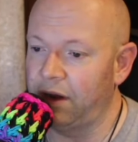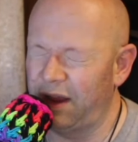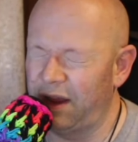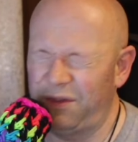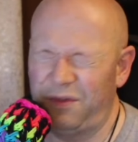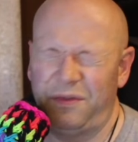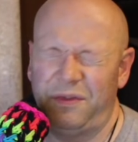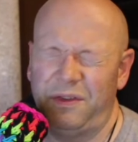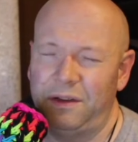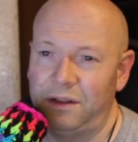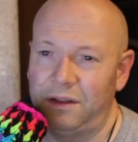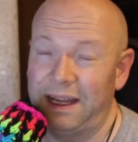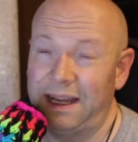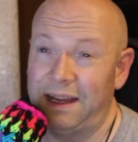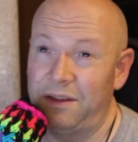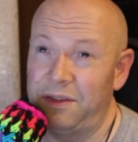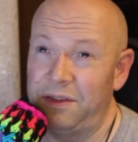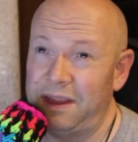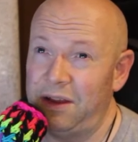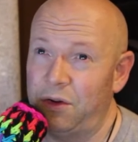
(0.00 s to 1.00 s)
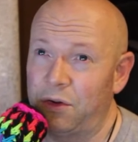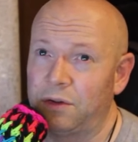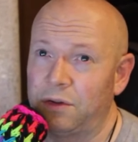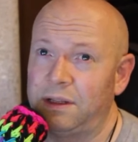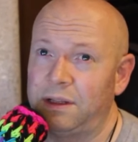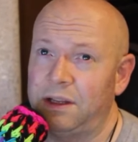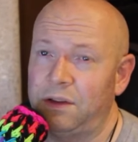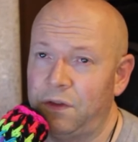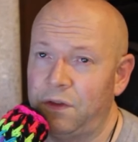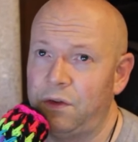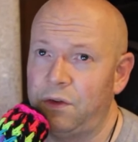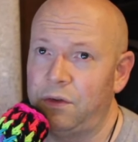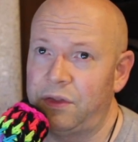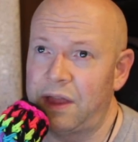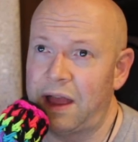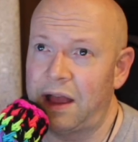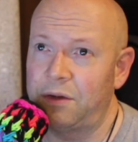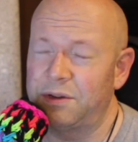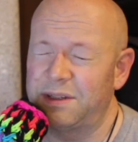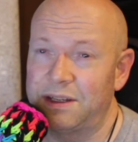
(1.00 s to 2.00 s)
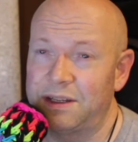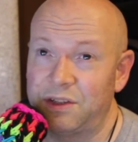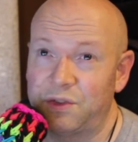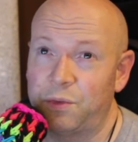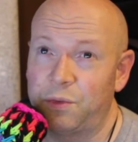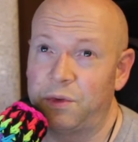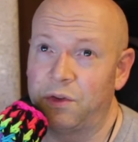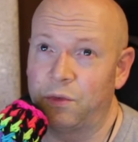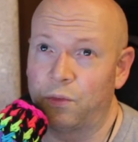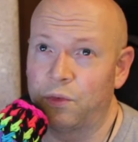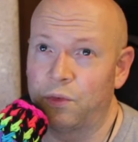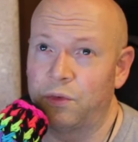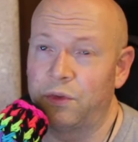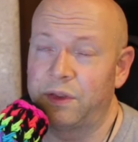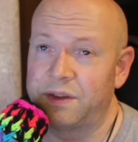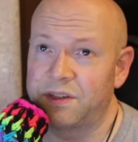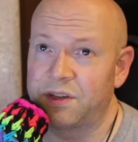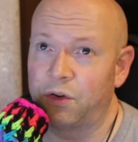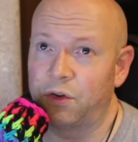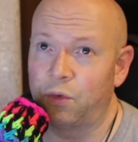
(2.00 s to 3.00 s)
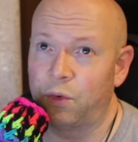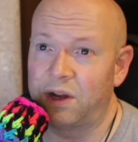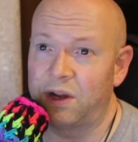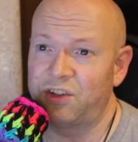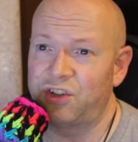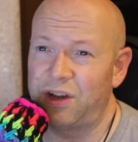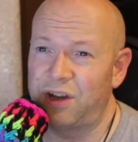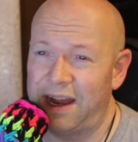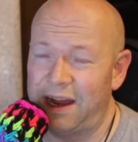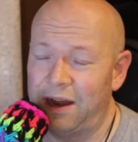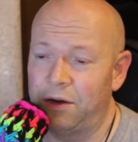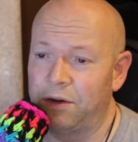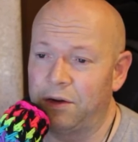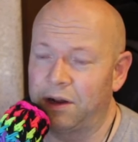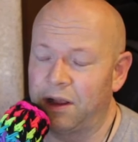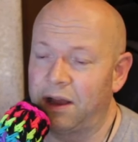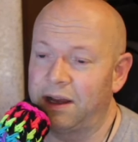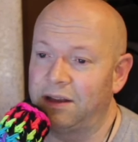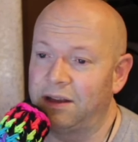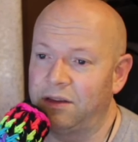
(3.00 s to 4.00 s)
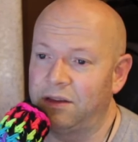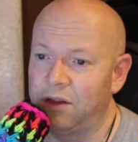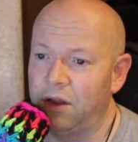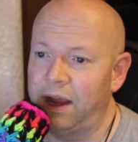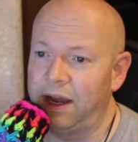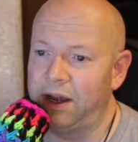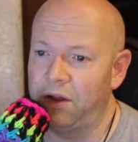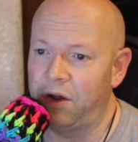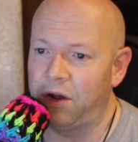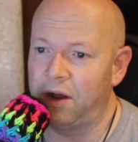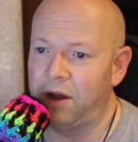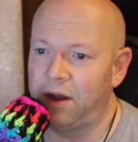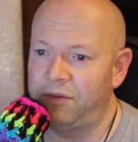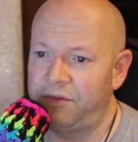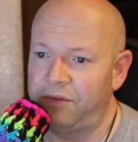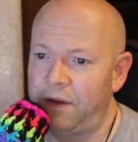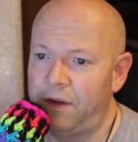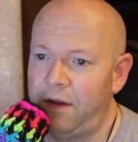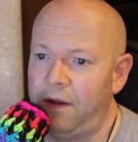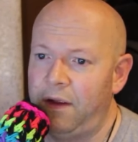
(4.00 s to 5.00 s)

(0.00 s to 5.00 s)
I feel like in the early 2000s when the Ruthless Aggression Era kind of died off,